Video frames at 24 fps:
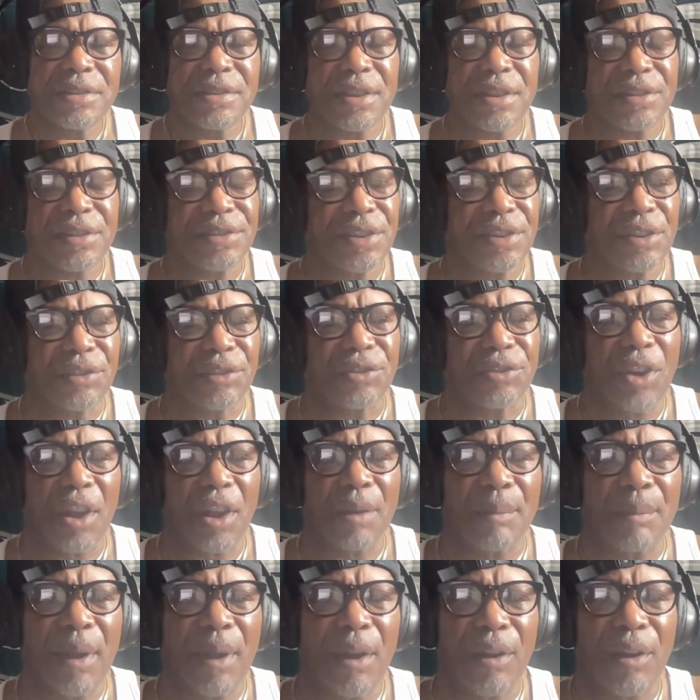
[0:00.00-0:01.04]
They're still
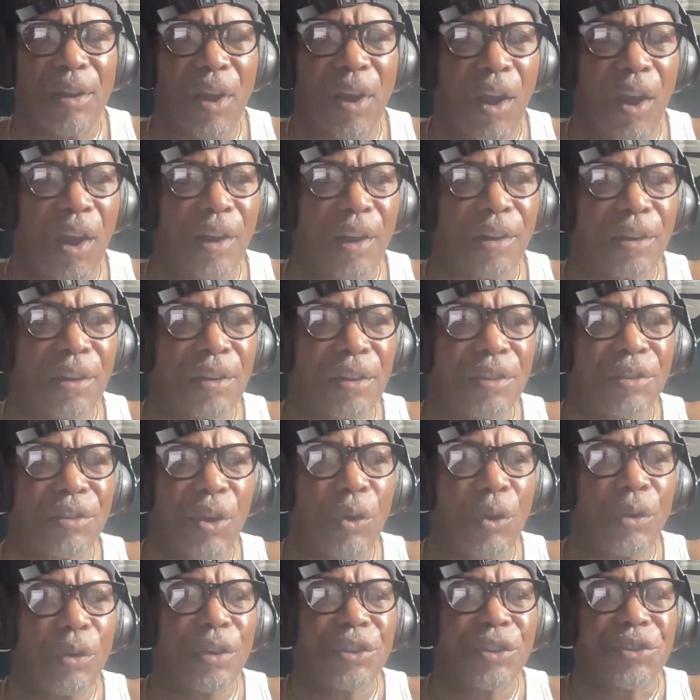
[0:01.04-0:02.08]
talking about Carter,
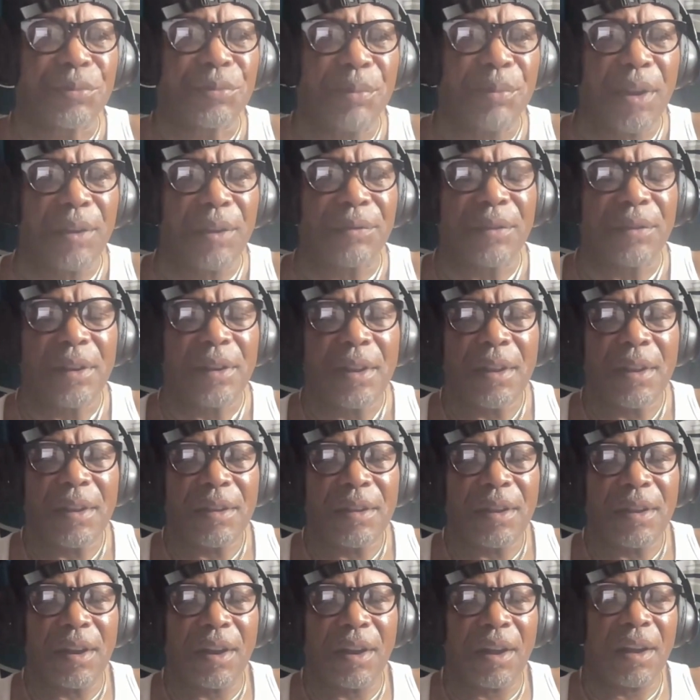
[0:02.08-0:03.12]
Nolan Smith,
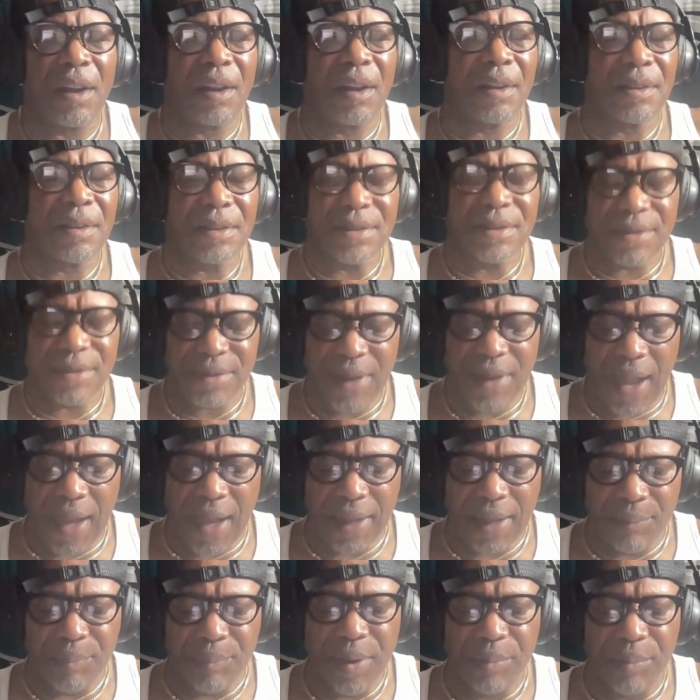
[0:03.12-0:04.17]
uh,
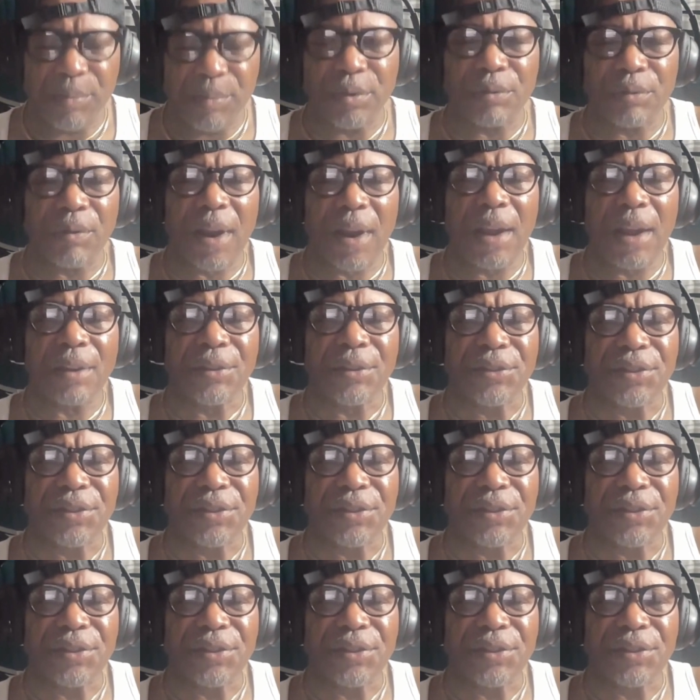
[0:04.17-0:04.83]
knocking people around